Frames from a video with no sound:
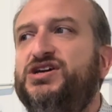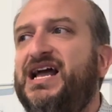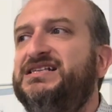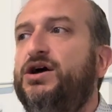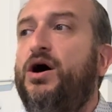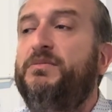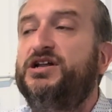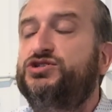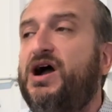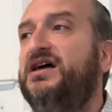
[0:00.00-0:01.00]
You can't say, oh, I'm going
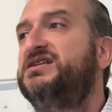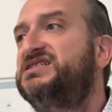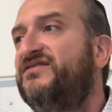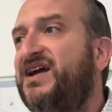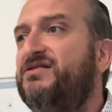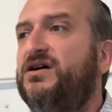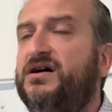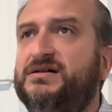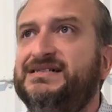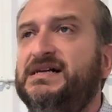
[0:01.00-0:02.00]
to try this
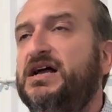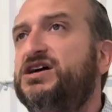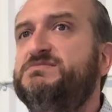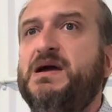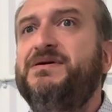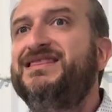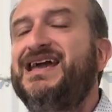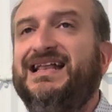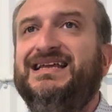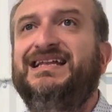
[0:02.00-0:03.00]
avera, because maybe in
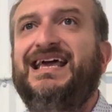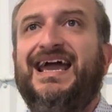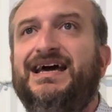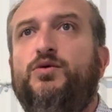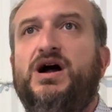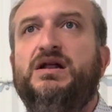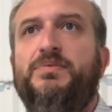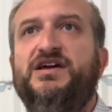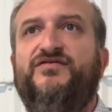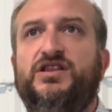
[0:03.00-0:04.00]
the end of the day, it'll wind up
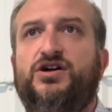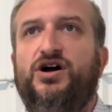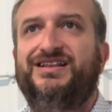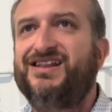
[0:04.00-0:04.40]
being for the good.